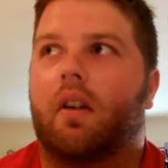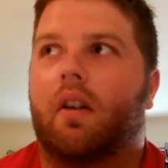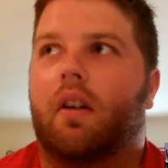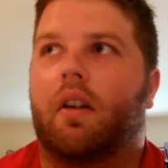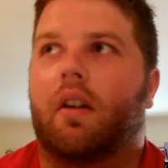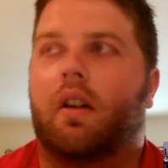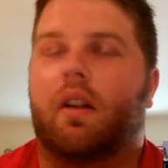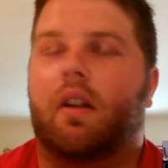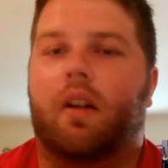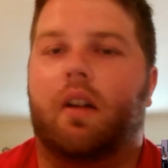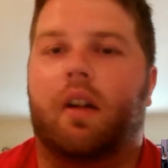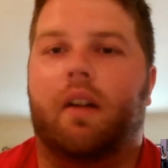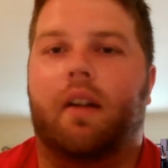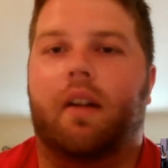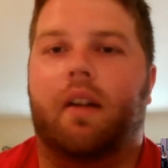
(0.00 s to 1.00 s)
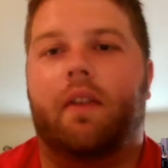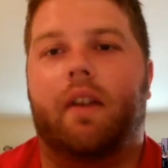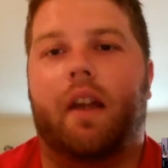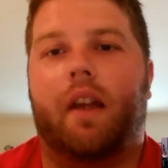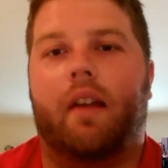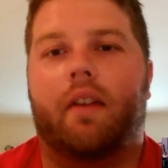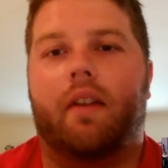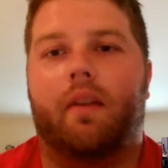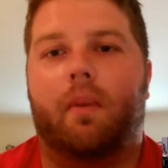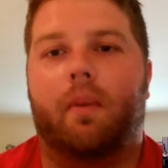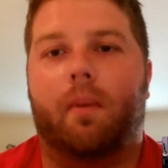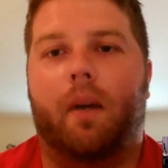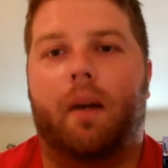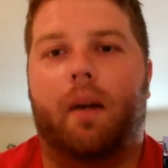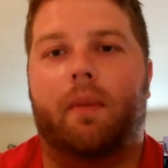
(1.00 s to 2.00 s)
and I definitely had some of
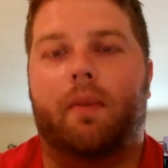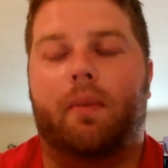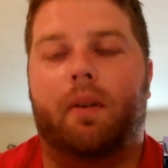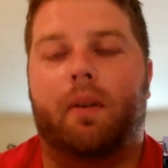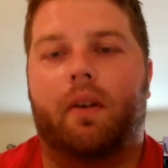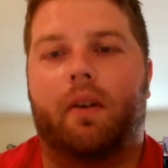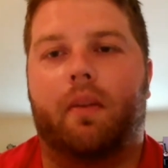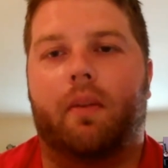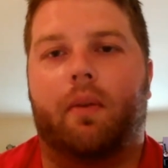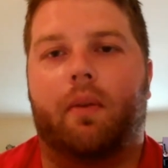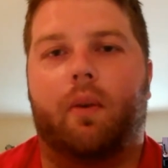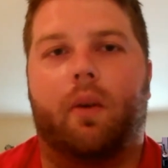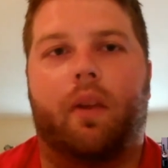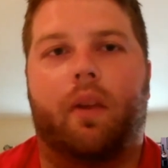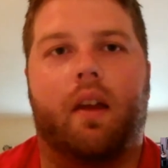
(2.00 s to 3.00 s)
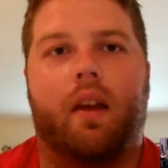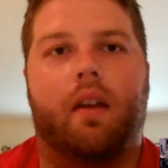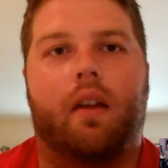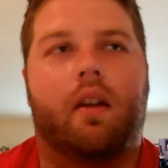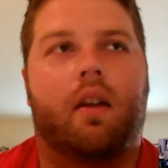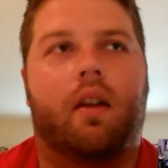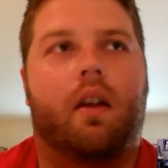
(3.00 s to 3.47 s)
Bob's beers before then,